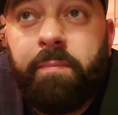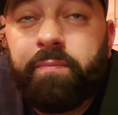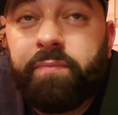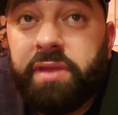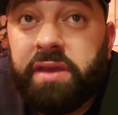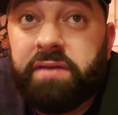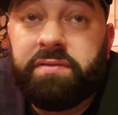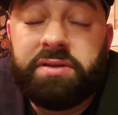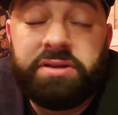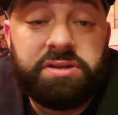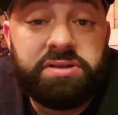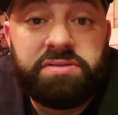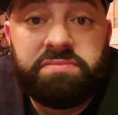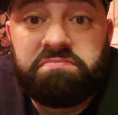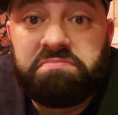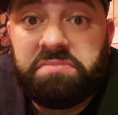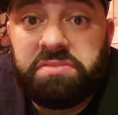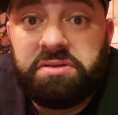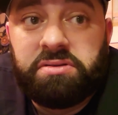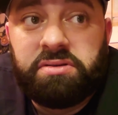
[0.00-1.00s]
even just
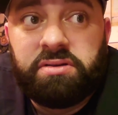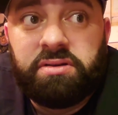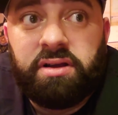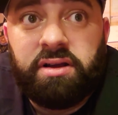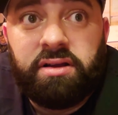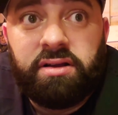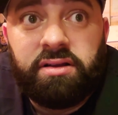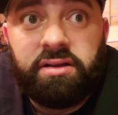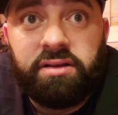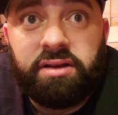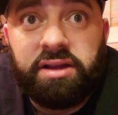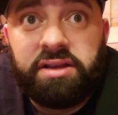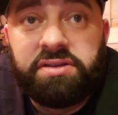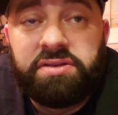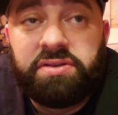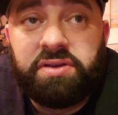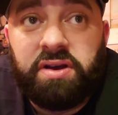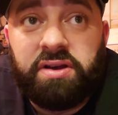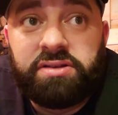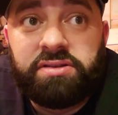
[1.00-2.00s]
a nice
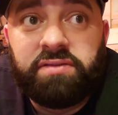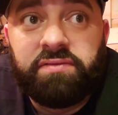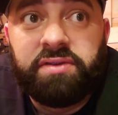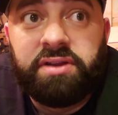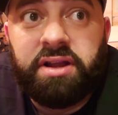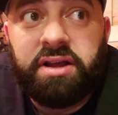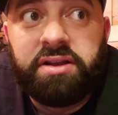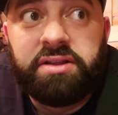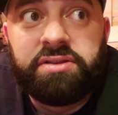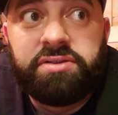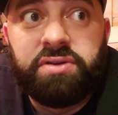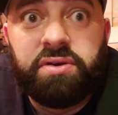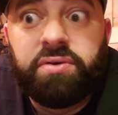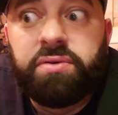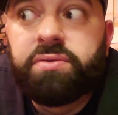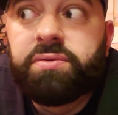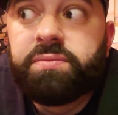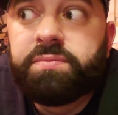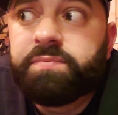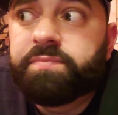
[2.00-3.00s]
sauce of it on its
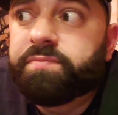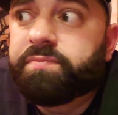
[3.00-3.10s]
own.